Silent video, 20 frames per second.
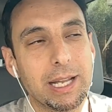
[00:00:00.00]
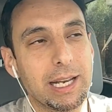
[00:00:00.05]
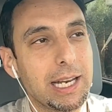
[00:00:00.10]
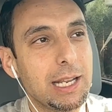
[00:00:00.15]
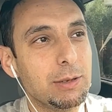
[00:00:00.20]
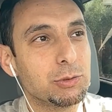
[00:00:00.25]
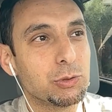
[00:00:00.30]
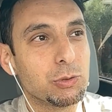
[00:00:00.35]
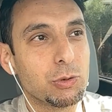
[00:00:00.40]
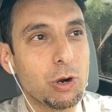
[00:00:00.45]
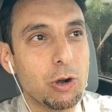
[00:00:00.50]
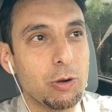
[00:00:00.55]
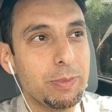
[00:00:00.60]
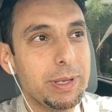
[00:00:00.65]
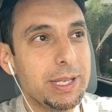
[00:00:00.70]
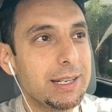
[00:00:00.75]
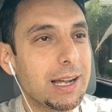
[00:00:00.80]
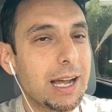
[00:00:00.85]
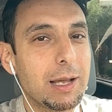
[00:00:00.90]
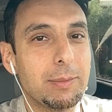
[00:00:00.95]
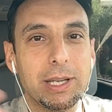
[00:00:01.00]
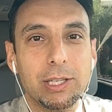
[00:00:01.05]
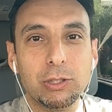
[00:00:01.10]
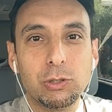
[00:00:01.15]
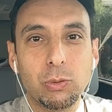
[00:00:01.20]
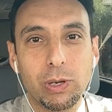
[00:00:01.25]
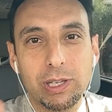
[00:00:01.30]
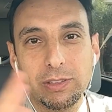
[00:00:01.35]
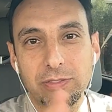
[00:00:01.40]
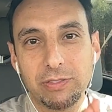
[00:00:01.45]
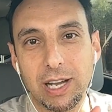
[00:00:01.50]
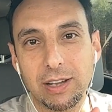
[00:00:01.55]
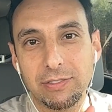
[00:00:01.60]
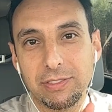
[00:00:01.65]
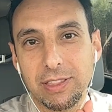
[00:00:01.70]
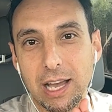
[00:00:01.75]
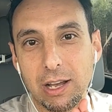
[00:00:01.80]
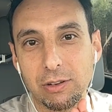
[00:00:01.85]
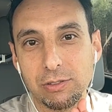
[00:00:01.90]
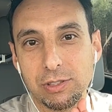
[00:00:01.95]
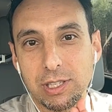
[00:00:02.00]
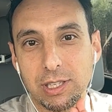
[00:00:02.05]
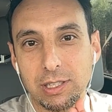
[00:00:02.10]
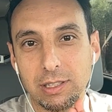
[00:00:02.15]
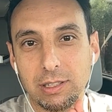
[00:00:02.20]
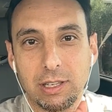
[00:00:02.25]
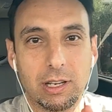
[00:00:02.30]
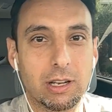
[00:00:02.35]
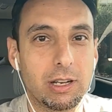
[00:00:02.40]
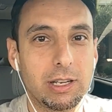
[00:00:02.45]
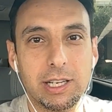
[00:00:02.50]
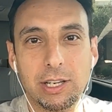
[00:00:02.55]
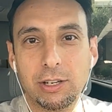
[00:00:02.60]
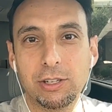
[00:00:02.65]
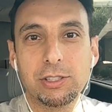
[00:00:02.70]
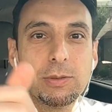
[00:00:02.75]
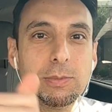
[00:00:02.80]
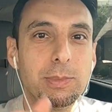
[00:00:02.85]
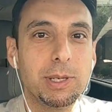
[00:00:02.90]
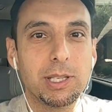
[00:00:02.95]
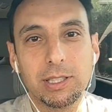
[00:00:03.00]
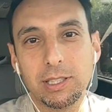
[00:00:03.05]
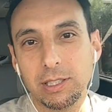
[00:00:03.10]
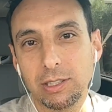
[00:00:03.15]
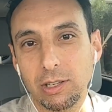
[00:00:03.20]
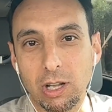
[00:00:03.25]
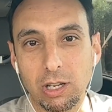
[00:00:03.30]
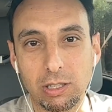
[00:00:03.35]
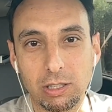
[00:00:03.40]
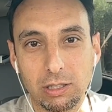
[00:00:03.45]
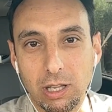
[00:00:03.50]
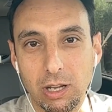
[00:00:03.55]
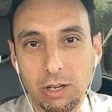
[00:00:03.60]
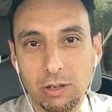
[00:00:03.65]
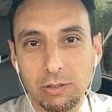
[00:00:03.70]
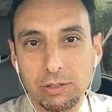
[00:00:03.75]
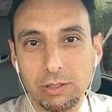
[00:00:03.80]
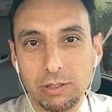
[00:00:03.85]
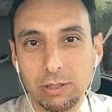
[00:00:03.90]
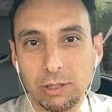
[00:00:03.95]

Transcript: my name's Roman. I make 25,000. Here's $1 million loan.